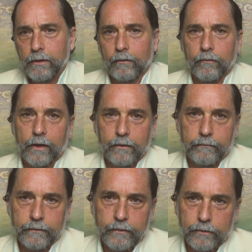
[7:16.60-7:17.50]
There's lots
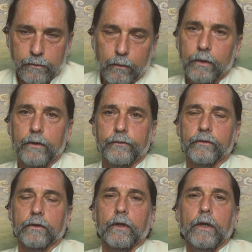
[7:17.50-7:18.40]
of essential oils
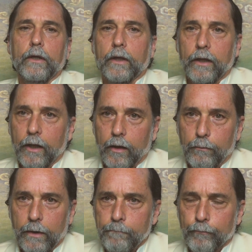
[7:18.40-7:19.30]
that can
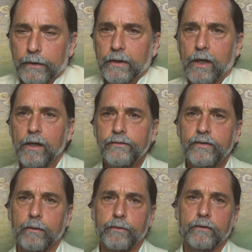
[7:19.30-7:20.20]
help. But the
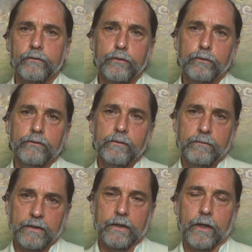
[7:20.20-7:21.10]
concept is use them
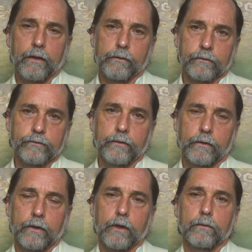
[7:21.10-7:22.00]
together so
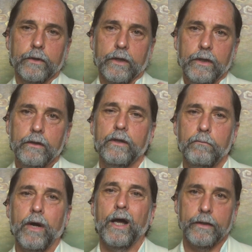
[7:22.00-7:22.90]
that they're going in the
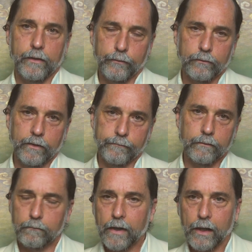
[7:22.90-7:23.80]
body through
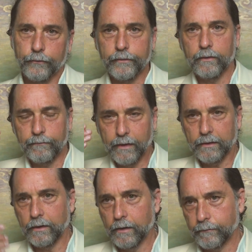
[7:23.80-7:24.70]
different routes and
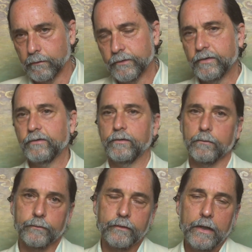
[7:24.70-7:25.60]
affecting different
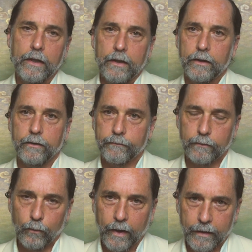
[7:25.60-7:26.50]
systems in
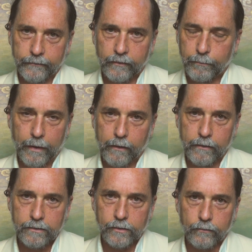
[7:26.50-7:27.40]
different ways. It's better
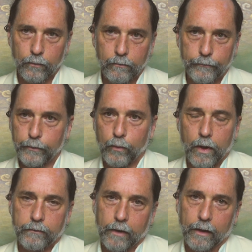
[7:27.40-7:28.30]
than just through
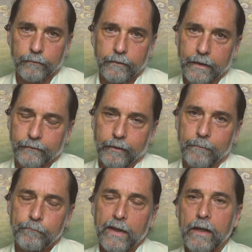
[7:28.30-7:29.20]
one route, that's all.